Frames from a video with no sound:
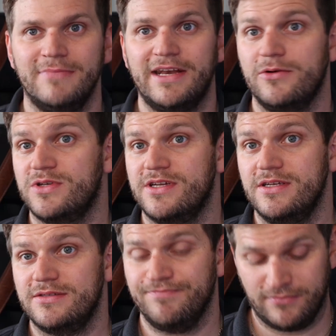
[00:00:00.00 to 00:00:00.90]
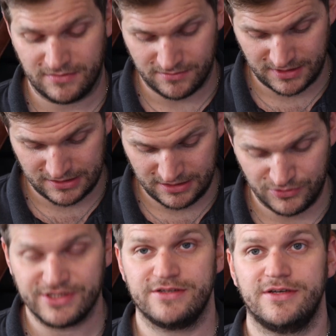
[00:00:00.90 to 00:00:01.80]
Man, that was nice. That
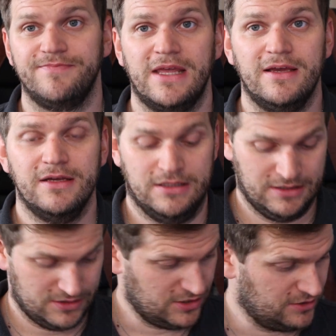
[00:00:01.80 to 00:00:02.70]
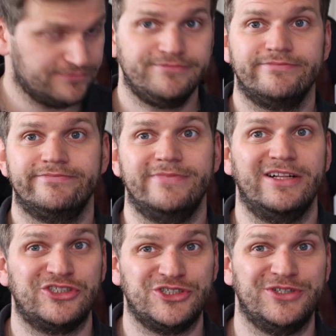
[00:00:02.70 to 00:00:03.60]
was easy. So
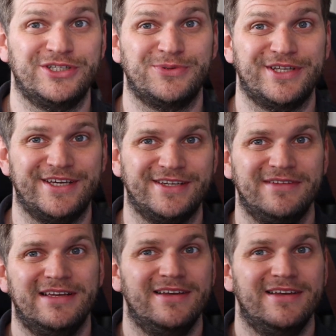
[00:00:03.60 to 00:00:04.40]
I'll show this one again.